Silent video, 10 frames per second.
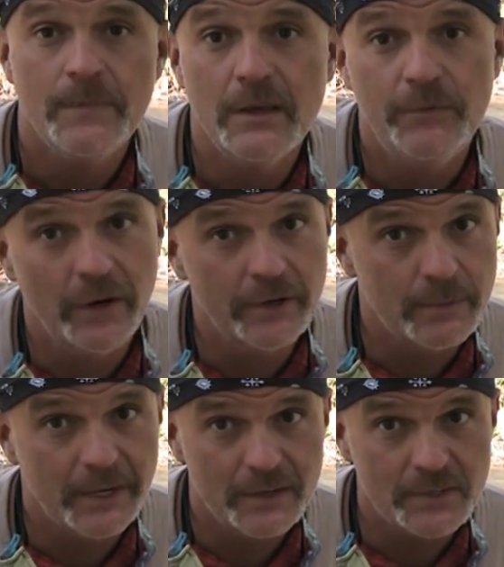If you are going to
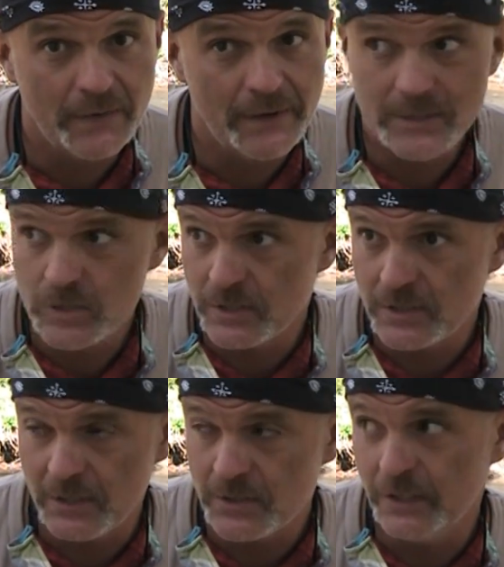buy a dissolved oxygen
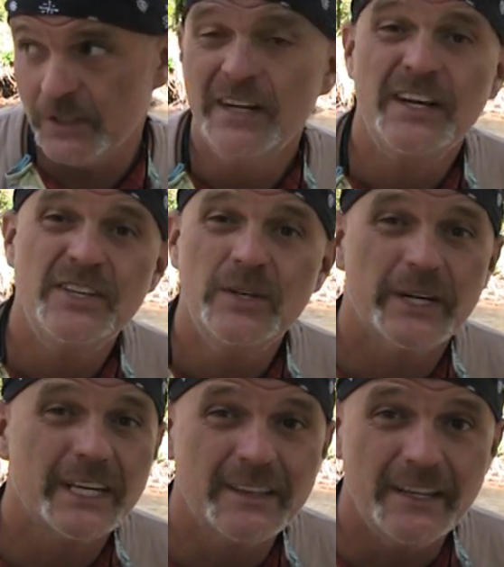sensor, you
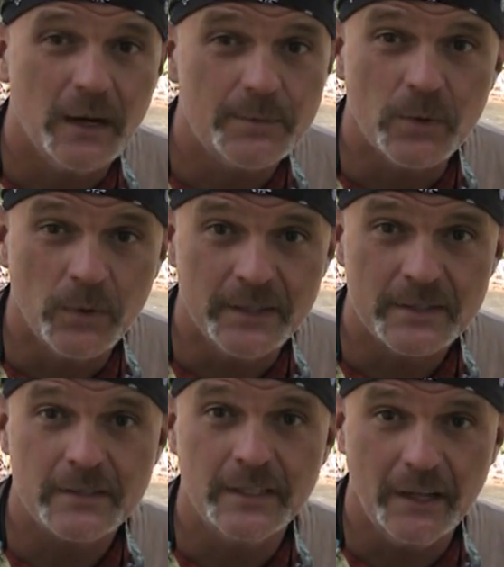want to get the optic
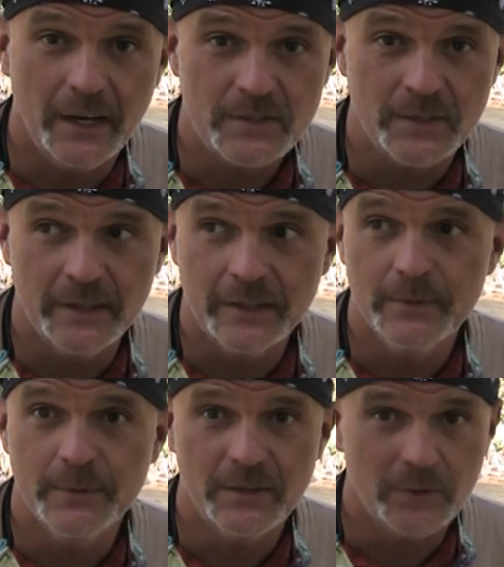ones. They last longer,
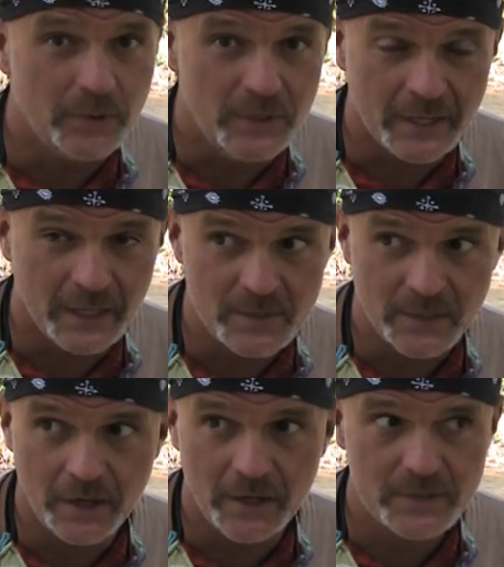but they're 3 times the
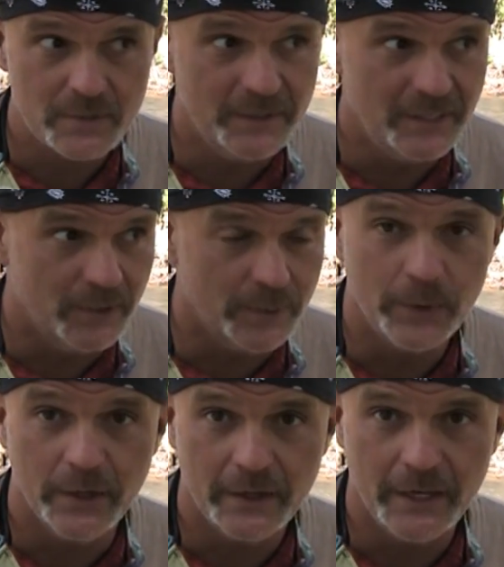cost, but they don't
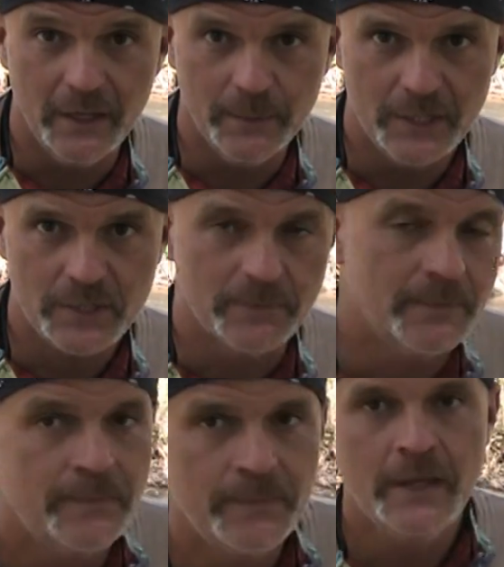require calibration.
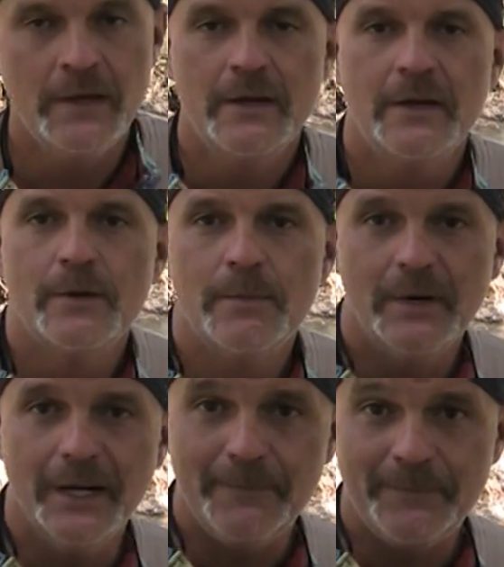
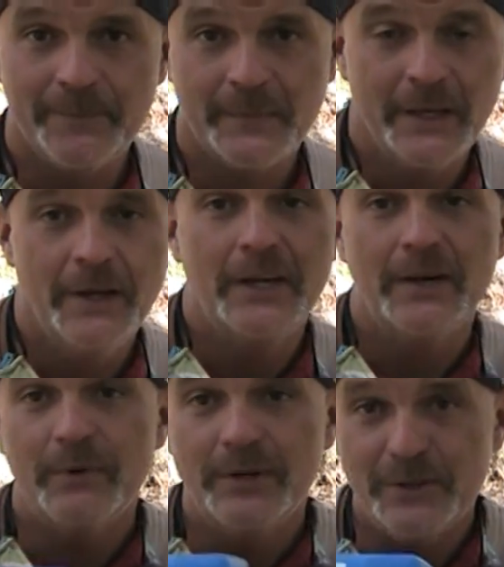But
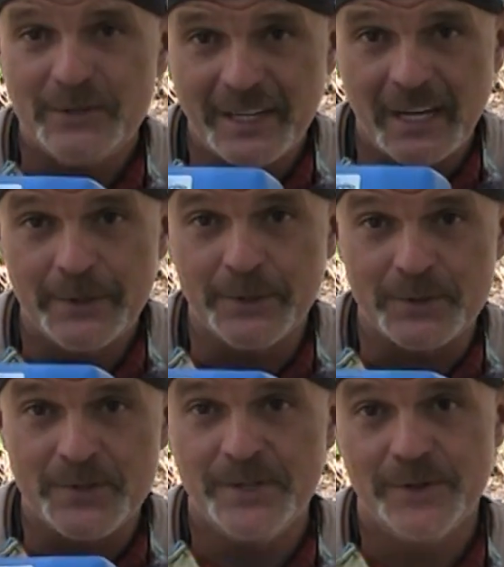when you're using
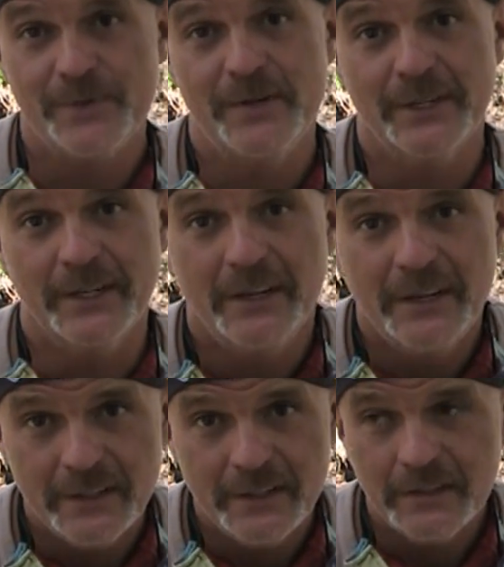chemicals near the river,
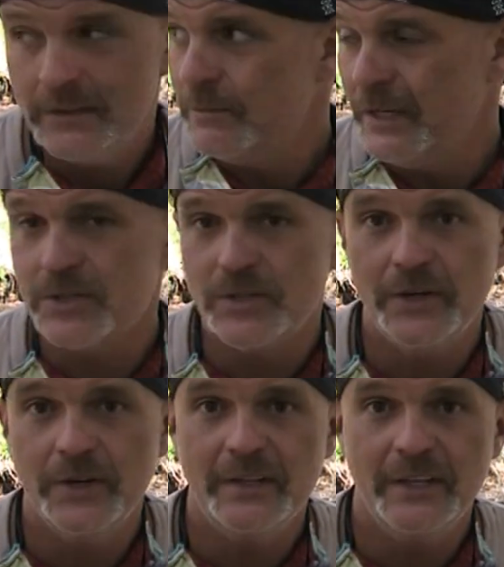make
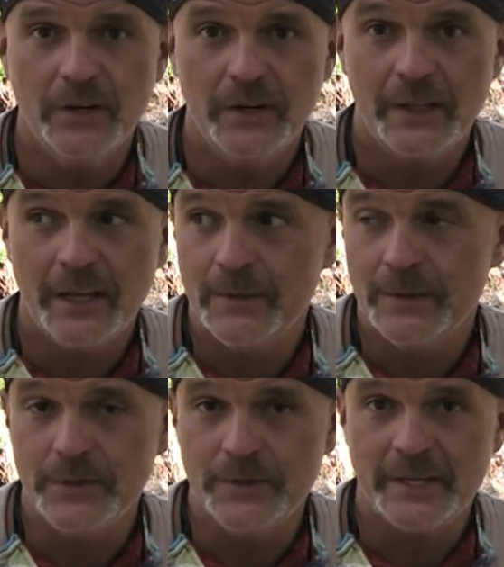sure none of the
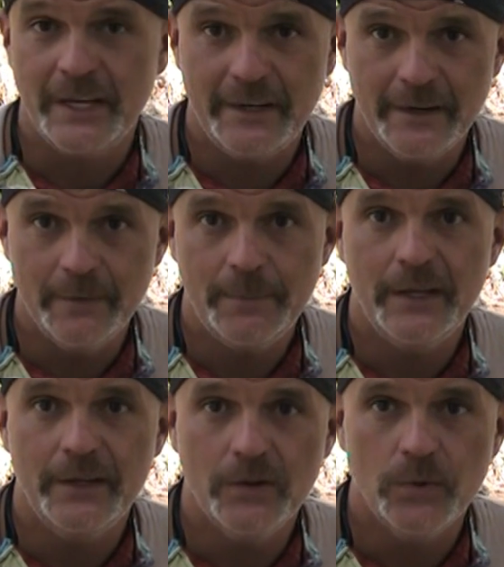chemicals end up
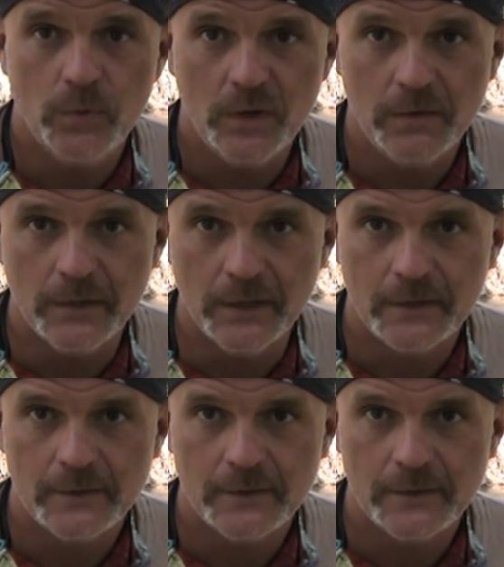in the river.